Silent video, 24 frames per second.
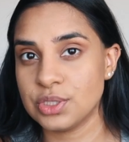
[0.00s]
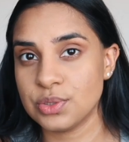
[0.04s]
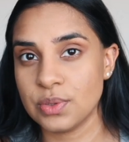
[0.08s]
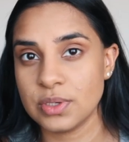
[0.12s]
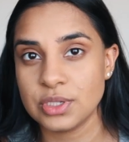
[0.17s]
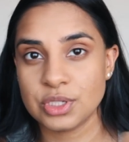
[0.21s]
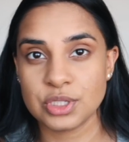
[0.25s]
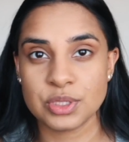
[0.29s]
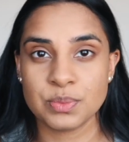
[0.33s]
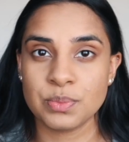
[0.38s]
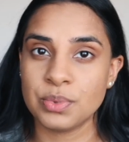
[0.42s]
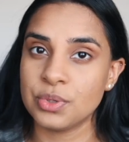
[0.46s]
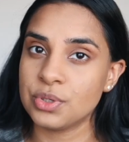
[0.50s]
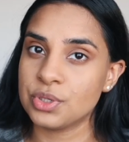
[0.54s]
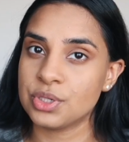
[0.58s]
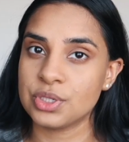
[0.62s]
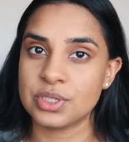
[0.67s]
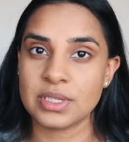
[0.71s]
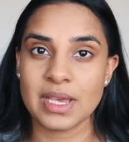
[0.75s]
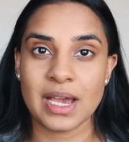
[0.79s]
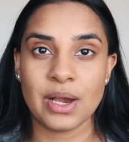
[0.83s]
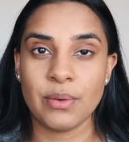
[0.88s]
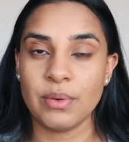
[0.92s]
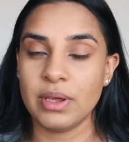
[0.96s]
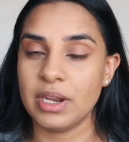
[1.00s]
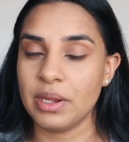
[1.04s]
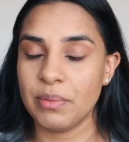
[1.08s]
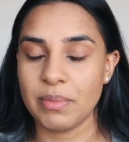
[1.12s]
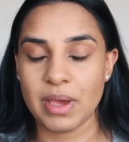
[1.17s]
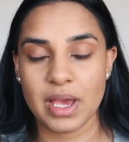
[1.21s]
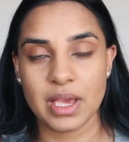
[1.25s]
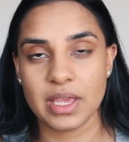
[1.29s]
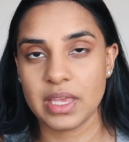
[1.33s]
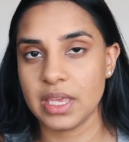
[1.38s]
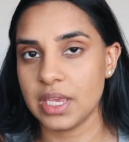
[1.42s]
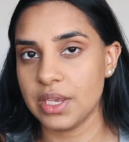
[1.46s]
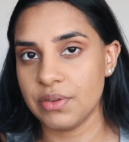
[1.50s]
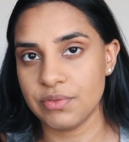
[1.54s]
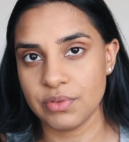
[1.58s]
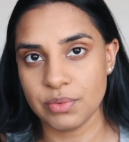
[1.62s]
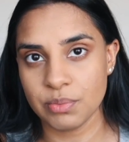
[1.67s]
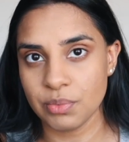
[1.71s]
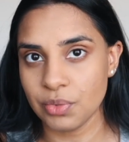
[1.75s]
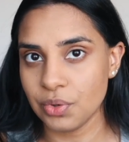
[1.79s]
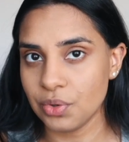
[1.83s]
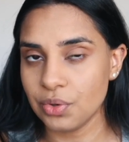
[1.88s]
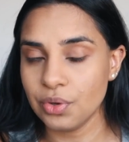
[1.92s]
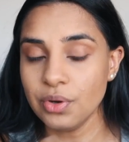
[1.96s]
So it just pushes our wedding back even
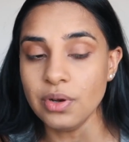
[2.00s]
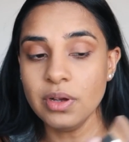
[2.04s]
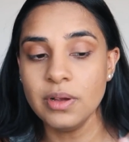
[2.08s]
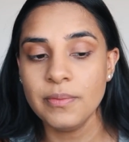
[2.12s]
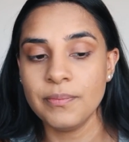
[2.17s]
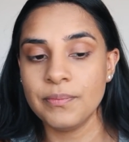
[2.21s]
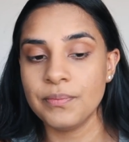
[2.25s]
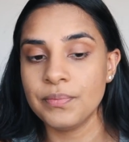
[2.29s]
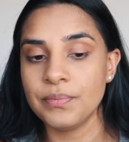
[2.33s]
more.